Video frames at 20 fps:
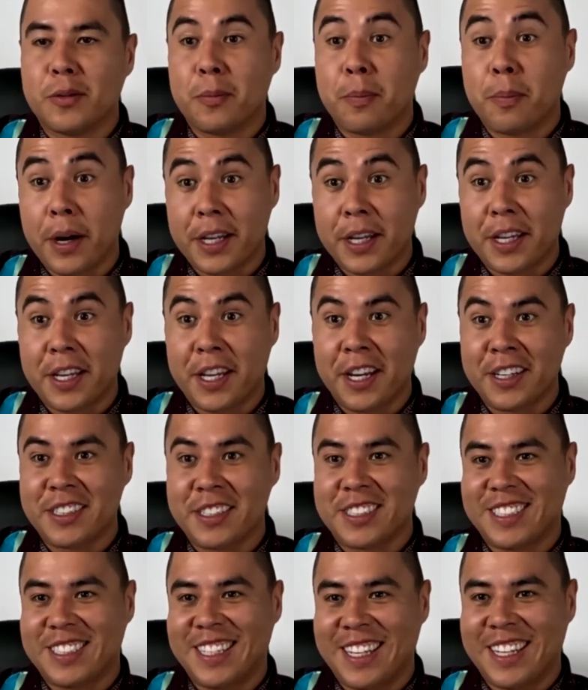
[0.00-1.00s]
But
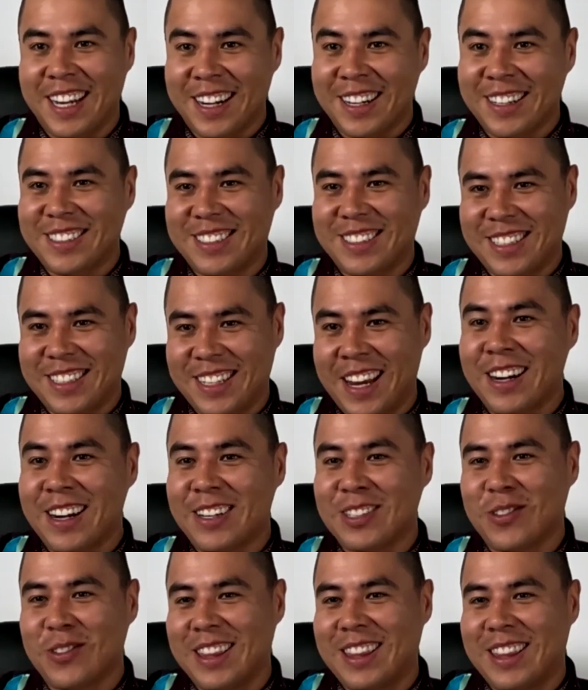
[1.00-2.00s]

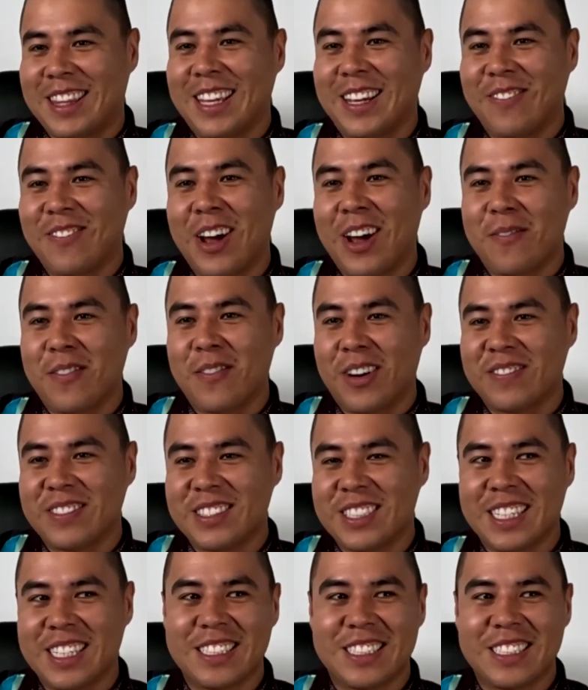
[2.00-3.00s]
here's one thing my mom
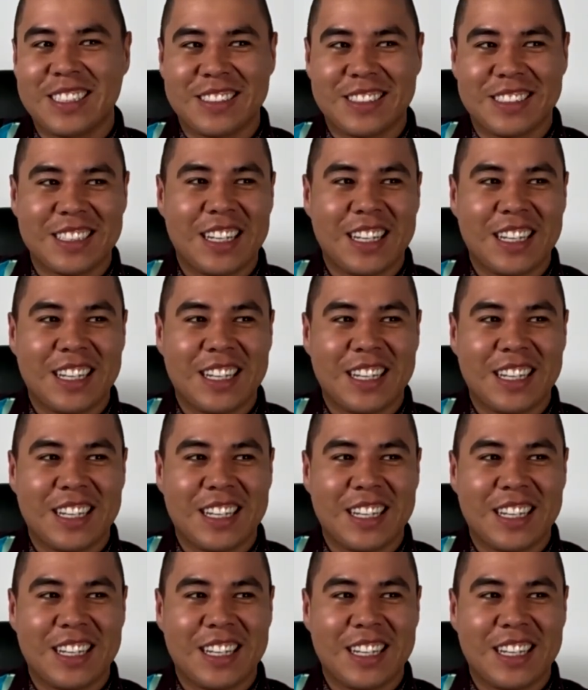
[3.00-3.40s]
said. She was,